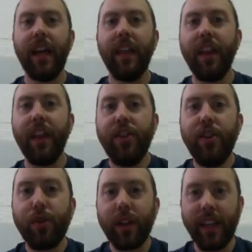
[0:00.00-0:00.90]
The
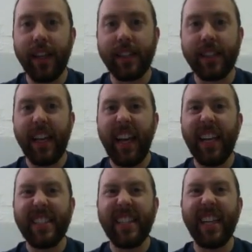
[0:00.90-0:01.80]
nucleus
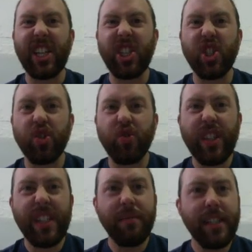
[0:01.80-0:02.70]
is an
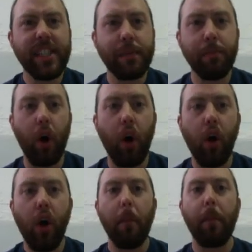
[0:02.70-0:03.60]
extremely
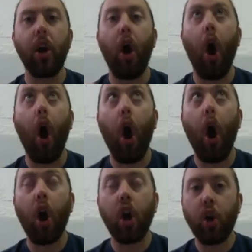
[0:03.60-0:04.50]
small but
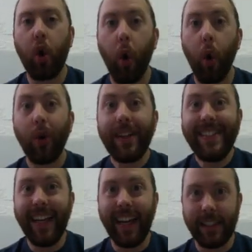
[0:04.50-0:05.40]
hardcore
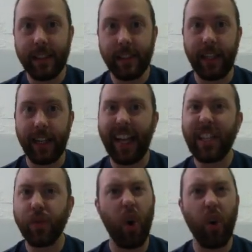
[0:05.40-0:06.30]
dense, like
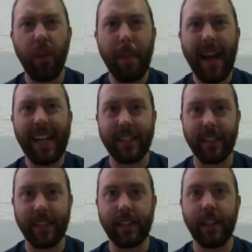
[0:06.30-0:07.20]
that's where all the mass
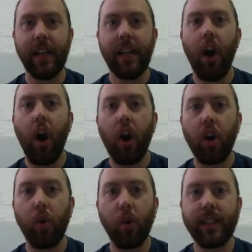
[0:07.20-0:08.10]
is.
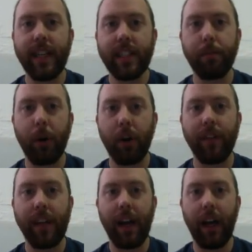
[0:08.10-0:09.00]
Hardcore dense part of
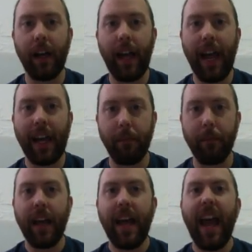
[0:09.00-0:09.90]
the atom.
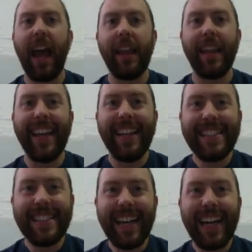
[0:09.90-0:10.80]
And
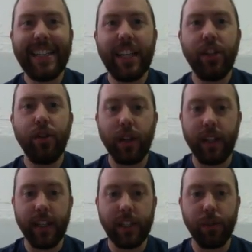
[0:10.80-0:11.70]
inside the
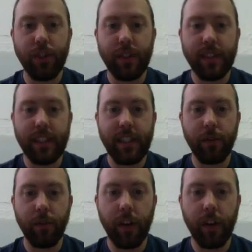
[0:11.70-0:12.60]
nucleus, which you can see
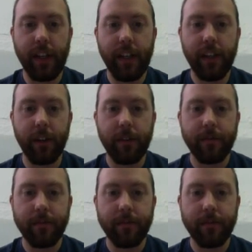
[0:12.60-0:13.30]
right here,